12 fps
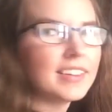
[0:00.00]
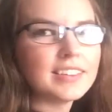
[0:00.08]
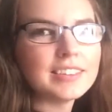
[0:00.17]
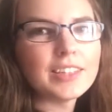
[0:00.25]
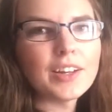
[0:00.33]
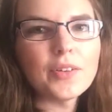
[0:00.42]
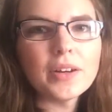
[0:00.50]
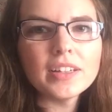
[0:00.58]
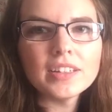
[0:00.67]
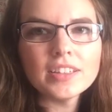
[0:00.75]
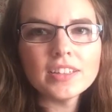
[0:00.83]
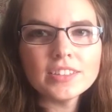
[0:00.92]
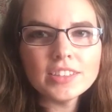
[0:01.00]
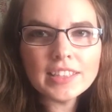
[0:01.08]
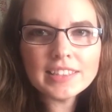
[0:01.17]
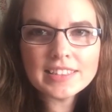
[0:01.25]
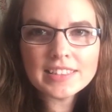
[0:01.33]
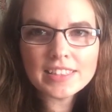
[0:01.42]
So
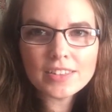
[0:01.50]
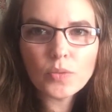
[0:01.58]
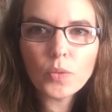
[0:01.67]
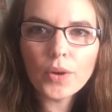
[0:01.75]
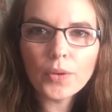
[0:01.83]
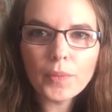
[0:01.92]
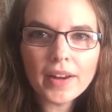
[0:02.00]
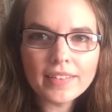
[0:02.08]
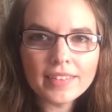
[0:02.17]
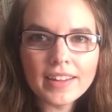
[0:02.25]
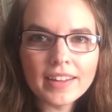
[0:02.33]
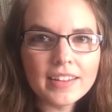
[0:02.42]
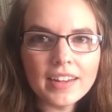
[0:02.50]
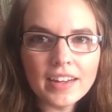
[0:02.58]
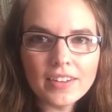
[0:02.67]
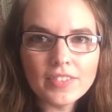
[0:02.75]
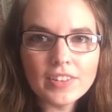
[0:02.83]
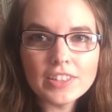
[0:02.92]
just one way to think
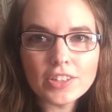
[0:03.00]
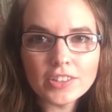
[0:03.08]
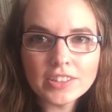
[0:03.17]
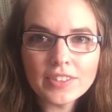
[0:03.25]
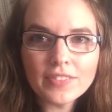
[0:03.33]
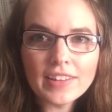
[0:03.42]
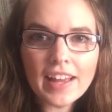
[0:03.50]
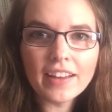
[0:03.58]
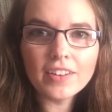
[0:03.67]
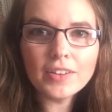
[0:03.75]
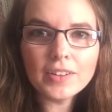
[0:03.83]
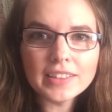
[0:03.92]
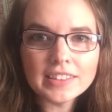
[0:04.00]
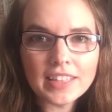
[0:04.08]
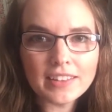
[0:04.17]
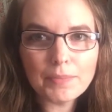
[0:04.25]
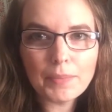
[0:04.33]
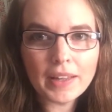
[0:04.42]
of the turns of the angle is to
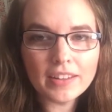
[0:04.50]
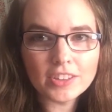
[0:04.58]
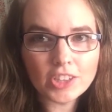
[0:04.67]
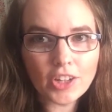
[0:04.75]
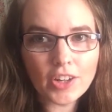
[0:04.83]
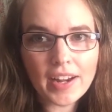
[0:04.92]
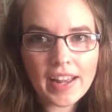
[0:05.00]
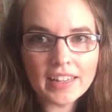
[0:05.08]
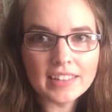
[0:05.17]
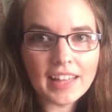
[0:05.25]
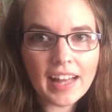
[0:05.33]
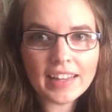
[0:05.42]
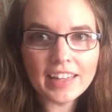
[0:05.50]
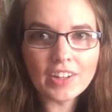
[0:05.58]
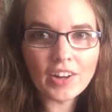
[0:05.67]
picture a clock in your